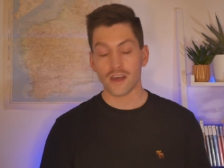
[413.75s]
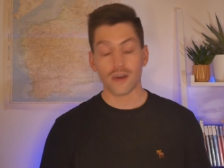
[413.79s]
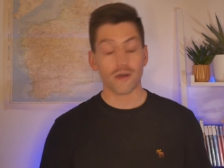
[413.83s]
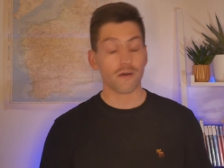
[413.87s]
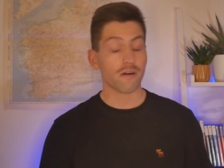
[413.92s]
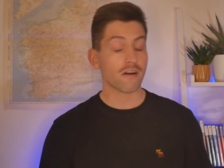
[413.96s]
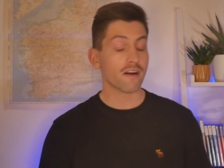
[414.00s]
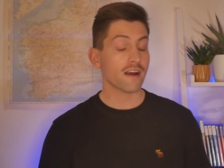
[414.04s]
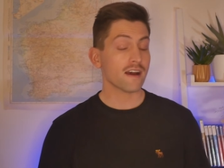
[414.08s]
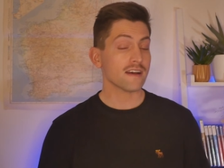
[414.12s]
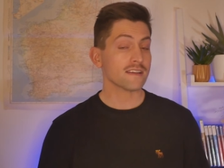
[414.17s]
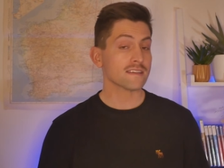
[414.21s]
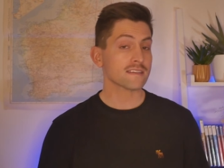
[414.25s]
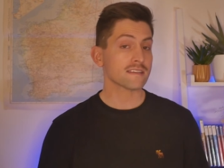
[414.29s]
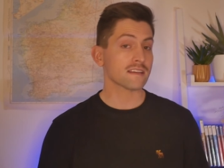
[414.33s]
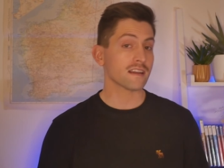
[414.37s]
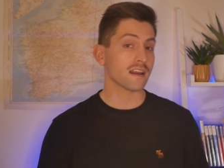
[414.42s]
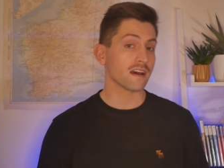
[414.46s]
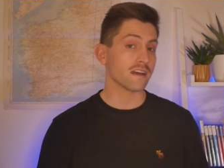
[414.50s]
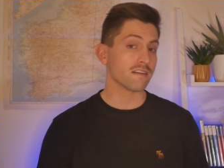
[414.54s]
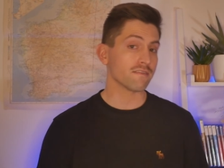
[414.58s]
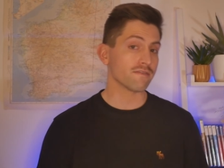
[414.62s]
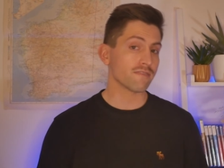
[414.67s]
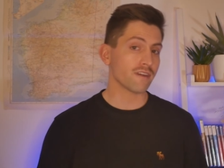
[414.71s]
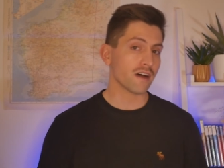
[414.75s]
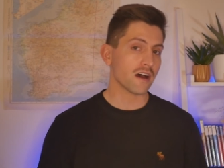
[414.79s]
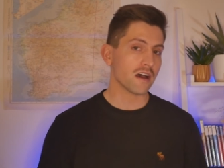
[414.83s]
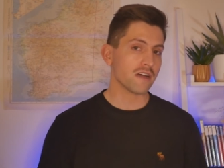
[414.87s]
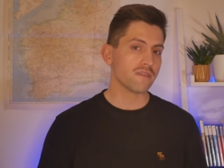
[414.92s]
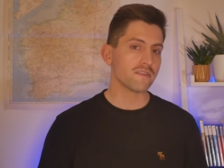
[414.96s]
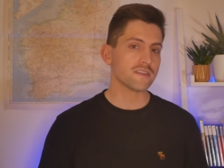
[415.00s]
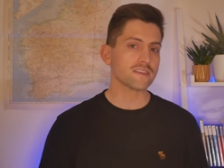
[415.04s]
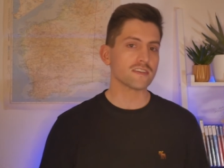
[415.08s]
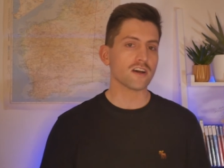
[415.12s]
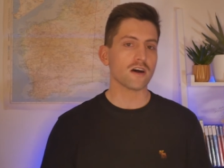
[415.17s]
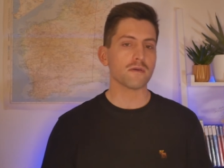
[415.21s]
Whereas Line
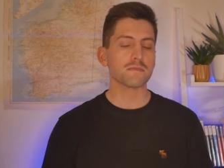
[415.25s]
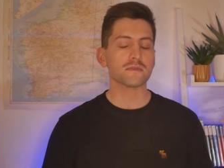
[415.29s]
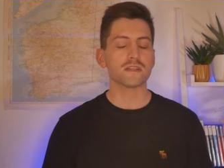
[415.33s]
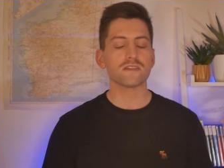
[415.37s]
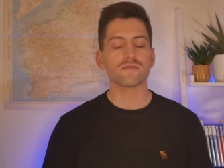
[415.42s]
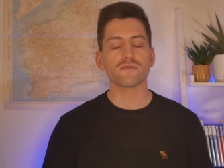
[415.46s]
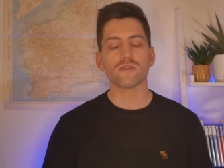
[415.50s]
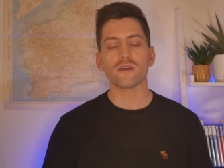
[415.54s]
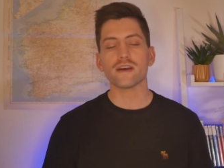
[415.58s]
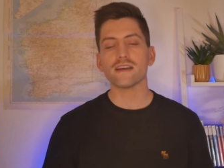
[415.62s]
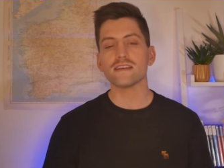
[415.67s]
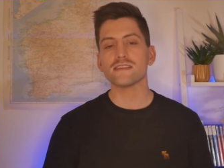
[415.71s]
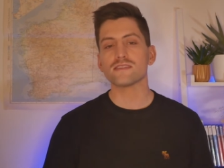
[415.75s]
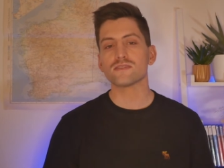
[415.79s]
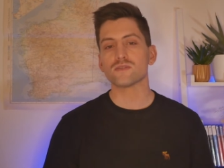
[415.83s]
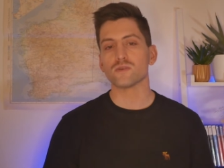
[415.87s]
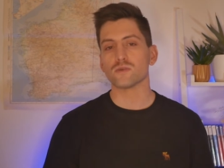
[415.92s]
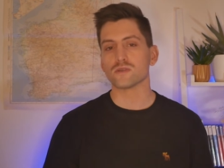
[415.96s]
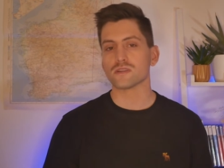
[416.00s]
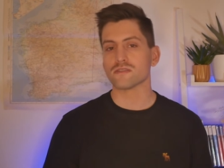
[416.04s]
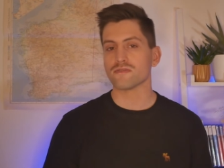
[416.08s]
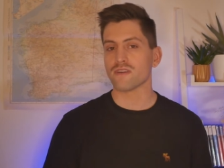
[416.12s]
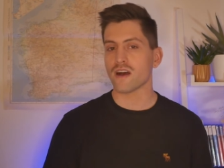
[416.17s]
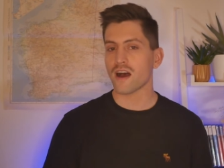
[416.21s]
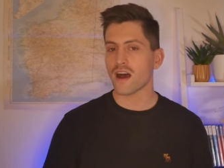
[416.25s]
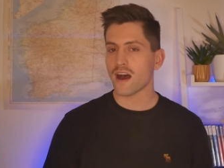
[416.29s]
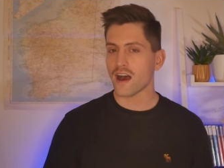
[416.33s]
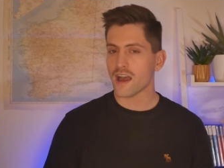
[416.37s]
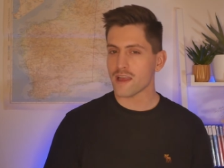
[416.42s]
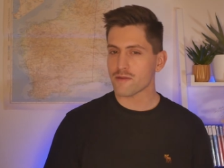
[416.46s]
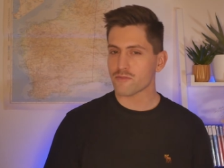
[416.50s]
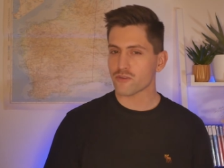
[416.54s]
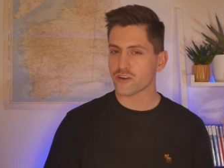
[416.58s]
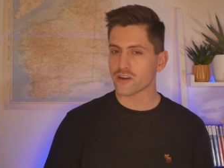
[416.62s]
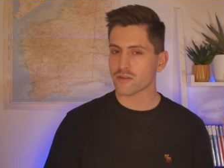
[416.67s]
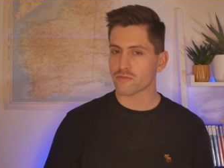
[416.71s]
5 has opted for a sort of
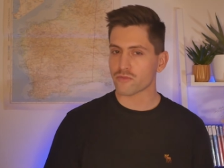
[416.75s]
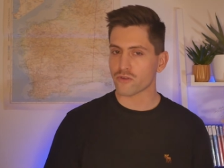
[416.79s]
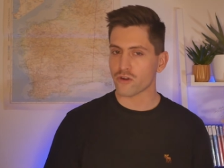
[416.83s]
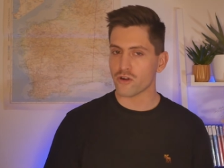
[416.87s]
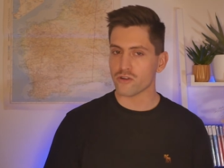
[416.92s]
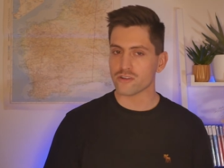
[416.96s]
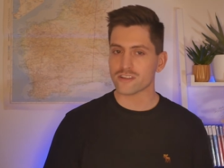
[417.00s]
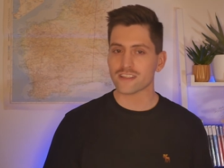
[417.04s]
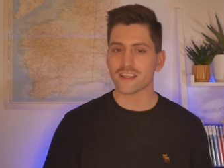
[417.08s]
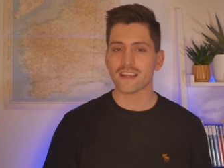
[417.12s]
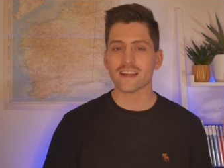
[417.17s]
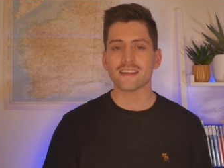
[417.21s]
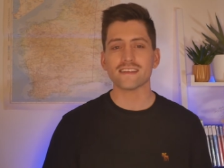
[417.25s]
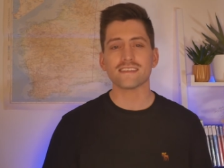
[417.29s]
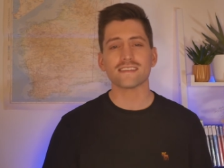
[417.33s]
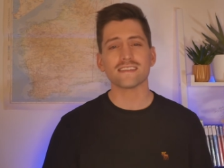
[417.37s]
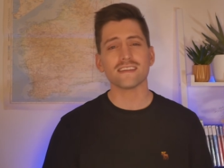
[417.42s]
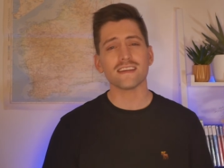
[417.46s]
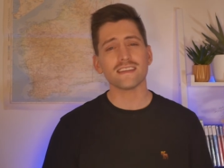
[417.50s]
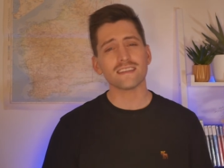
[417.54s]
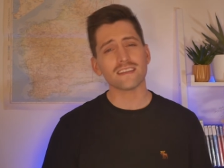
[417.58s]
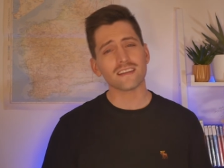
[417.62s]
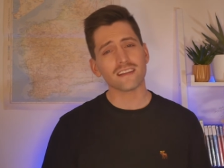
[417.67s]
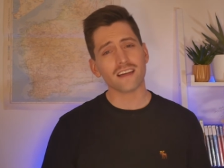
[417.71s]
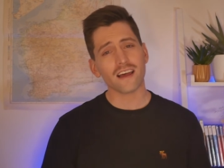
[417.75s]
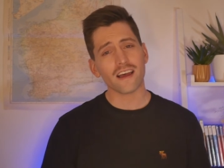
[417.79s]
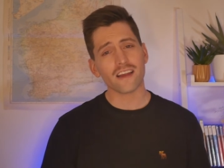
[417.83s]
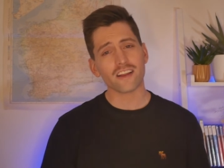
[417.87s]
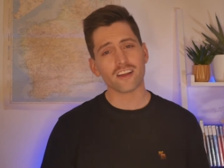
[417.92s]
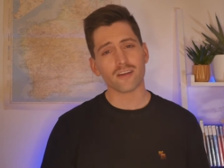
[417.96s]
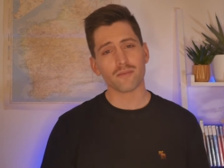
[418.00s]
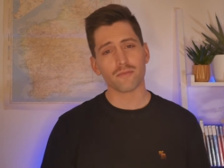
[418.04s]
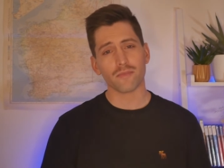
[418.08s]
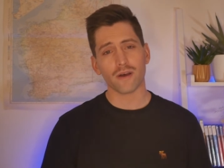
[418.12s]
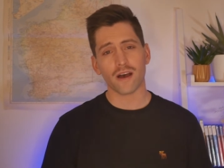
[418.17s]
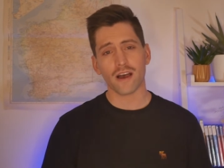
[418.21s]
hybrid approach that has seen the line
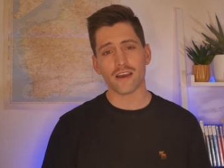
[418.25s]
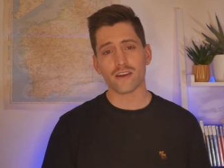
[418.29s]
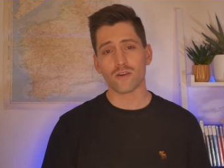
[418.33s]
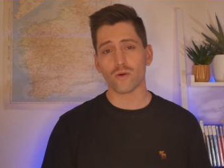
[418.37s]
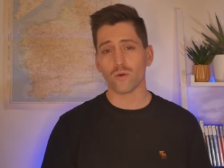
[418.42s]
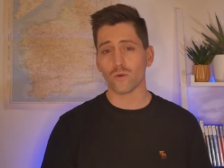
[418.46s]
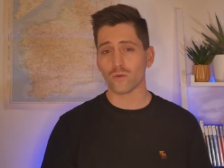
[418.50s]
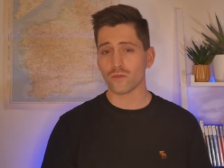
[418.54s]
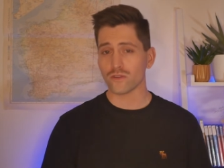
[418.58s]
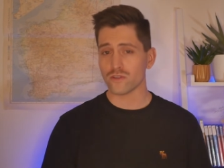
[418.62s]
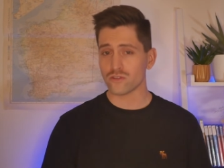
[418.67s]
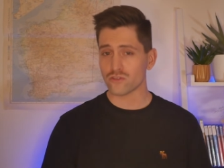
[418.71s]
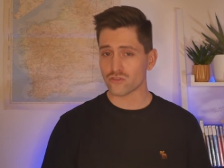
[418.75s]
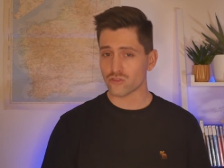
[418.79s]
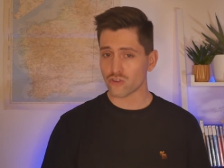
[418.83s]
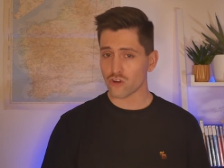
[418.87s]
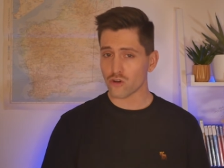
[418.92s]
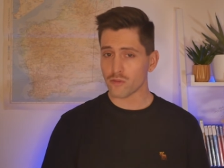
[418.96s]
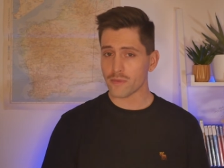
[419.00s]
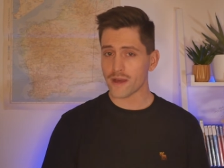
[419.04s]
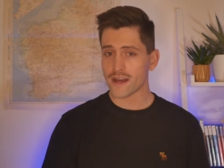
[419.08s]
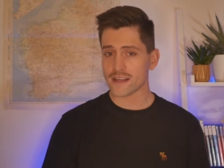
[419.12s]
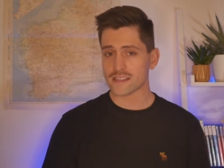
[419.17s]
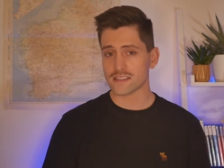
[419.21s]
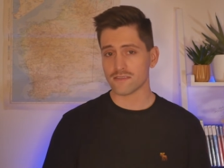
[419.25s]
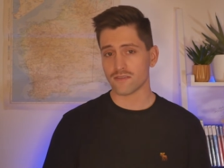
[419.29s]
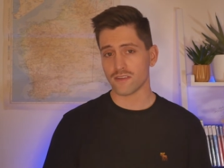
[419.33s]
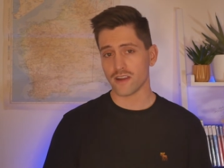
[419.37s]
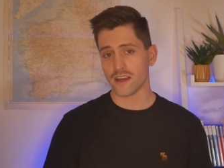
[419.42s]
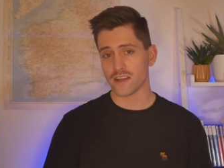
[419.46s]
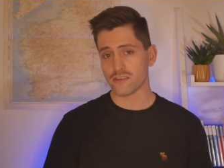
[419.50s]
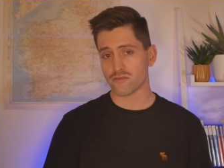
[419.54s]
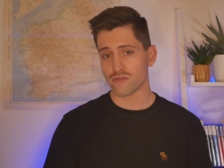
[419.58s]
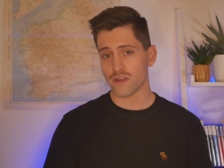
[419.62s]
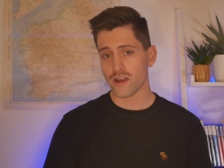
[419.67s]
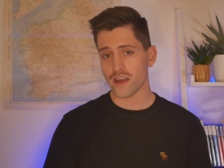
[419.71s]
combine all the drawbacks of
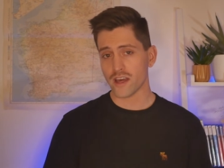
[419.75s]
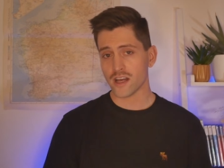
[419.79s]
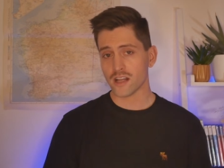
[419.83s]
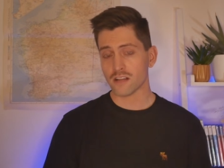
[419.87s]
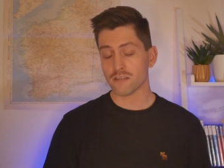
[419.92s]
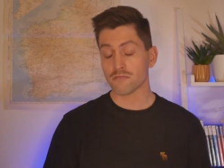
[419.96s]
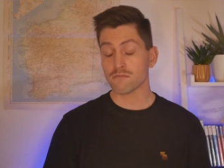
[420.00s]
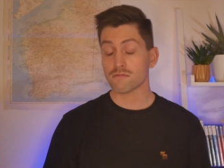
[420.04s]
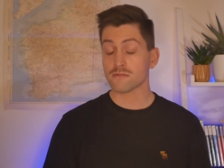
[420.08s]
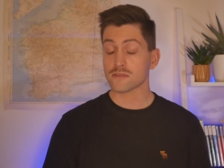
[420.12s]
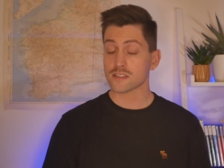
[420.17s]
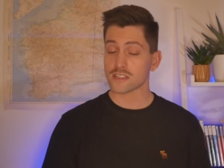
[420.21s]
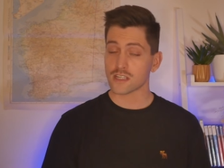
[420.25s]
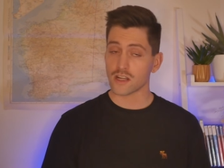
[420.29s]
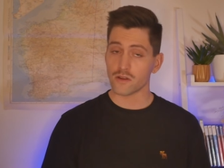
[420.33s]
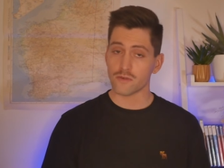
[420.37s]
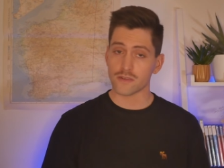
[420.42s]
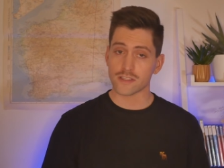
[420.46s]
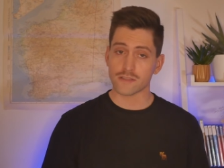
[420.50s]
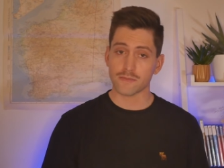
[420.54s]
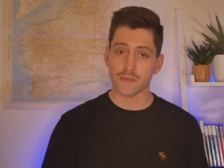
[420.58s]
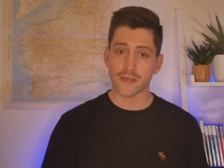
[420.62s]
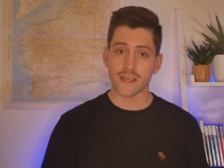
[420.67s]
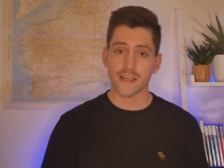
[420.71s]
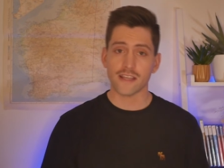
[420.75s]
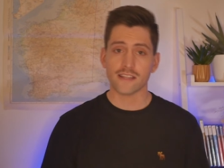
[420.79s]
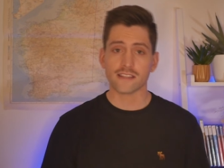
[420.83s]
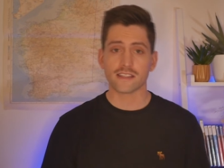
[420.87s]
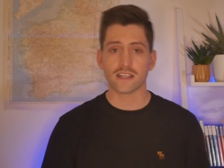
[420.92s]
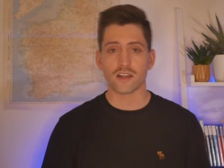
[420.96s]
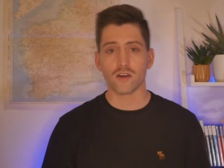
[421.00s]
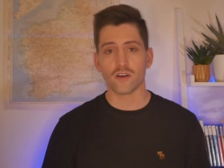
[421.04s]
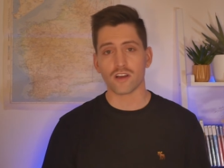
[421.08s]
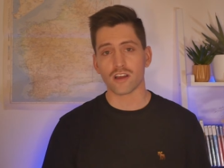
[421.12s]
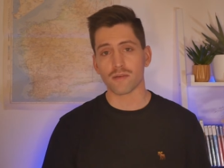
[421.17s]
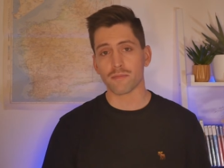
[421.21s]
light rail, slower speeds,
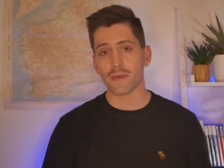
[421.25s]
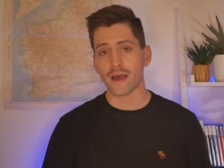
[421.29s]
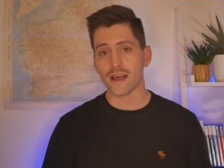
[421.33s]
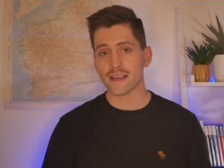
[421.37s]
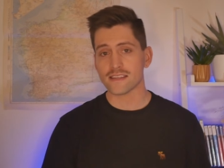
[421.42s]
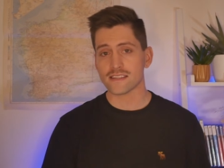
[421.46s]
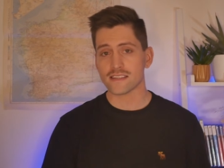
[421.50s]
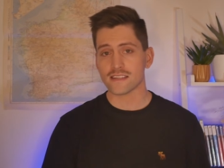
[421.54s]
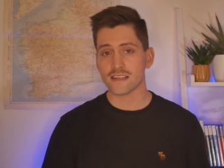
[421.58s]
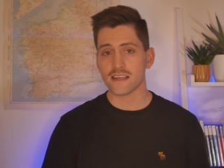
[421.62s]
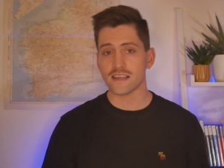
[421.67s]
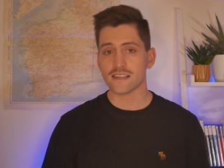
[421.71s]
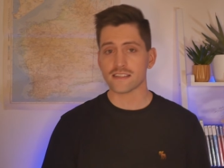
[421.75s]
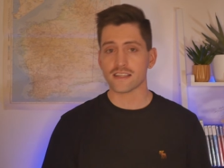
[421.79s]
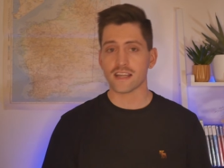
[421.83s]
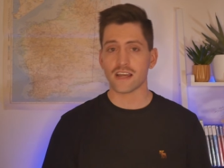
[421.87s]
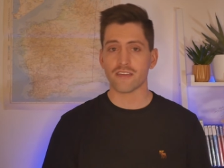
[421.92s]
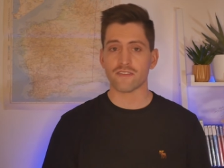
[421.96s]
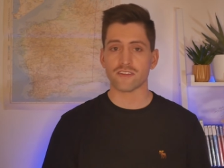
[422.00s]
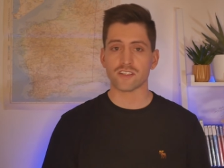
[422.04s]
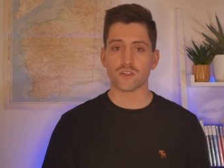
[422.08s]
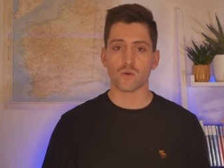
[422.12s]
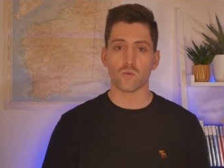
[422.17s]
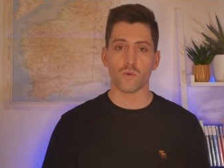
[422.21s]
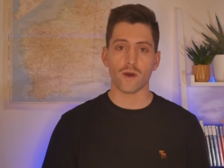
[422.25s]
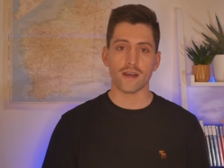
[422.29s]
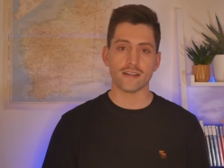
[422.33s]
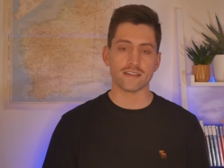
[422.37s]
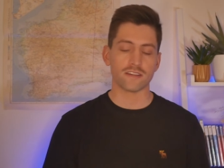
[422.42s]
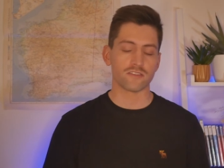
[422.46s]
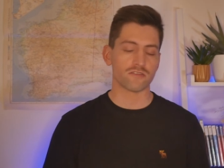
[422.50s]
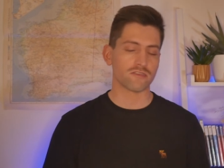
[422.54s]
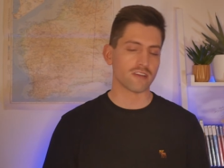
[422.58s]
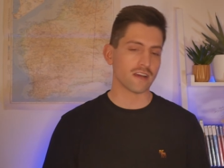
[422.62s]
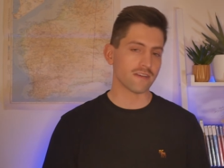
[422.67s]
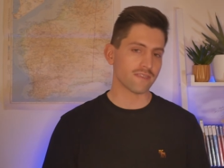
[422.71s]
lower capacities, and having to wait
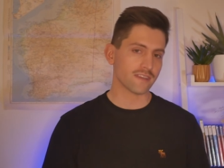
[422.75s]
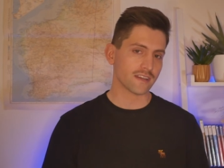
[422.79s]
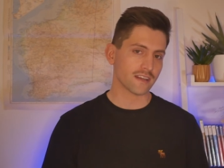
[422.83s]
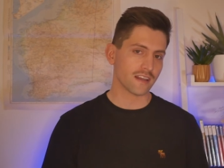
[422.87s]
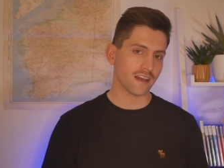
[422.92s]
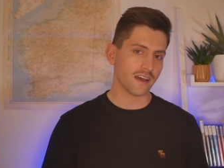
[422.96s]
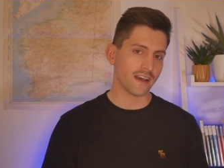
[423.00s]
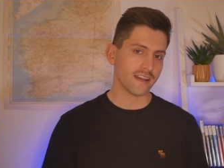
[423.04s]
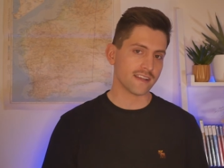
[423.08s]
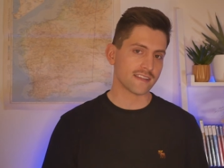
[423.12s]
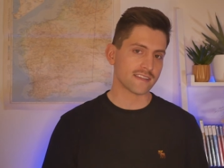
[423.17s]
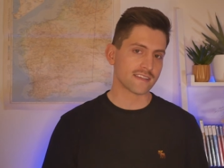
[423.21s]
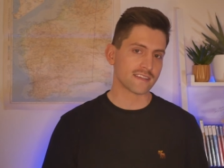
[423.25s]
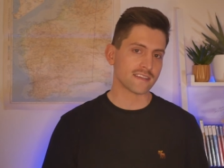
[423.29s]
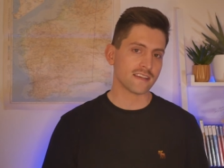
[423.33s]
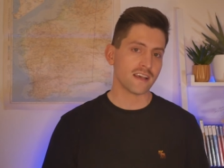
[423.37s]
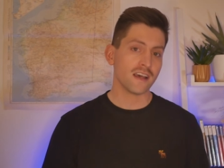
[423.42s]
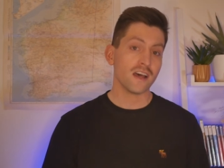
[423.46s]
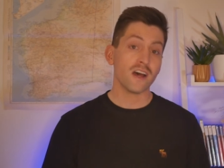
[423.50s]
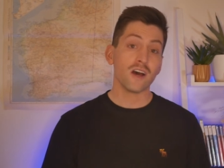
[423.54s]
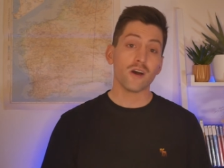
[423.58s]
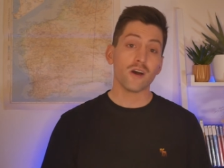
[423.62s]
at traffic lights,